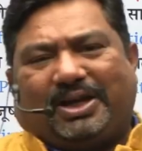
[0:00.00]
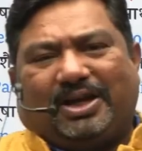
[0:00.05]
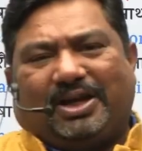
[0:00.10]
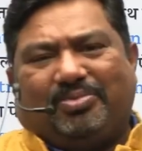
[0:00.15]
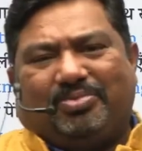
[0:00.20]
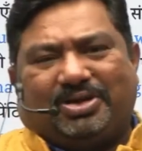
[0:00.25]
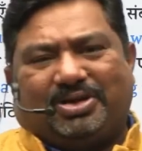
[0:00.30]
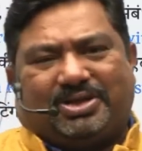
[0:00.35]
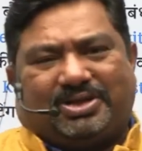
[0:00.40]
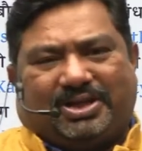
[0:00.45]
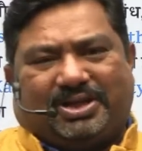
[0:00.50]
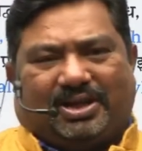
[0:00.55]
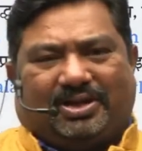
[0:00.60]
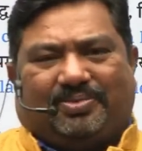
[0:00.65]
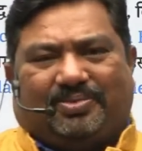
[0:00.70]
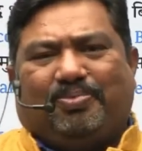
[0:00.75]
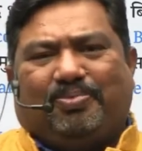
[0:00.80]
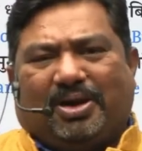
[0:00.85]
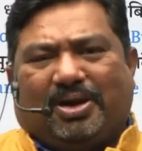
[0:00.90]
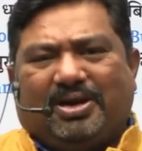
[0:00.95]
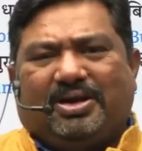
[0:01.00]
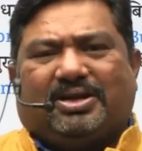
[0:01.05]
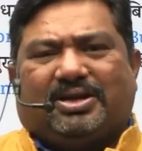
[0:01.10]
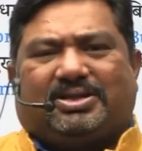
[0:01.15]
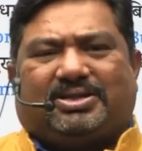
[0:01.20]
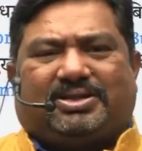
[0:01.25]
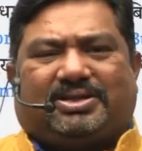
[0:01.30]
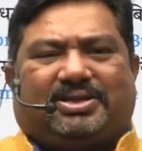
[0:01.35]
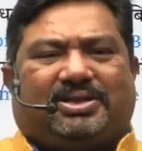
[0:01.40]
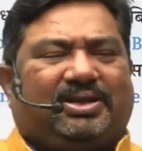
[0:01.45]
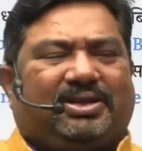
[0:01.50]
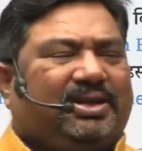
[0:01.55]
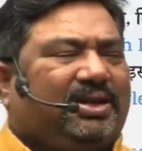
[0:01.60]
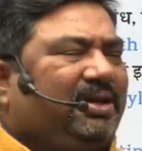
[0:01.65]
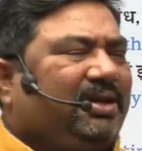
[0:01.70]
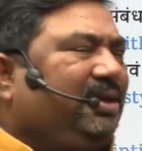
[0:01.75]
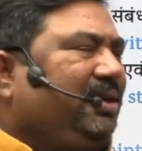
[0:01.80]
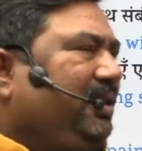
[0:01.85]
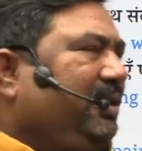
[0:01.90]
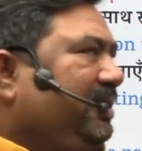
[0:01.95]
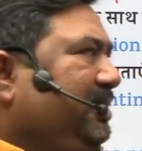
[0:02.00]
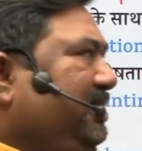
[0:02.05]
mistake, blunders in this